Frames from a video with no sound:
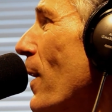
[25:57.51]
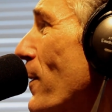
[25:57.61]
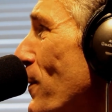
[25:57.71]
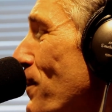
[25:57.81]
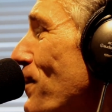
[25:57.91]

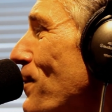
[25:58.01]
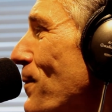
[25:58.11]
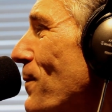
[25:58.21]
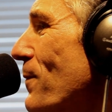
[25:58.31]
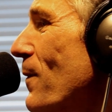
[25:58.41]
Thank you so
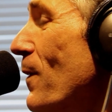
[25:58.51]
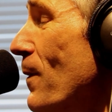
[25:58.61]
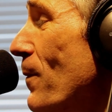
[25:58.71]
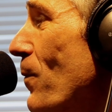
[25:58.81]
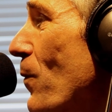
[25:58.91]
much. It's
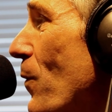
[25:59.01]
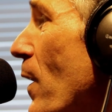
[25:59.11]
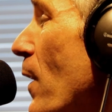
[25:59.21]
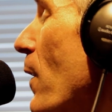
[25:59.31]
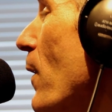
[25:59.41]
been a very
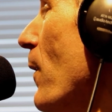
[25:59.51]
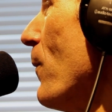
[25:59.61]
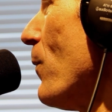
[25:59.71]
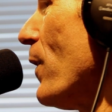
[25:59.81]
fast hour.